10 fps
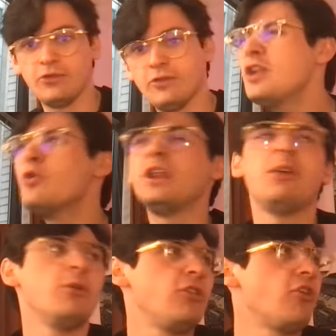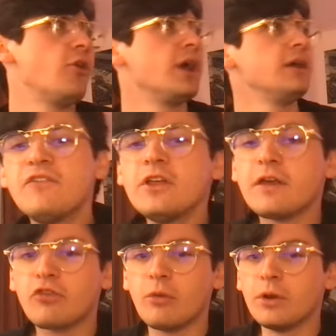He knew what he was doing. I feel like if
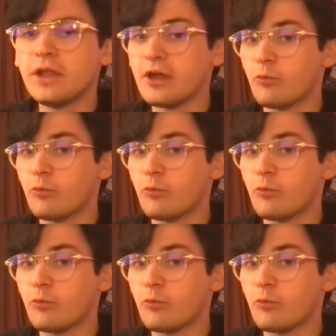someone, like,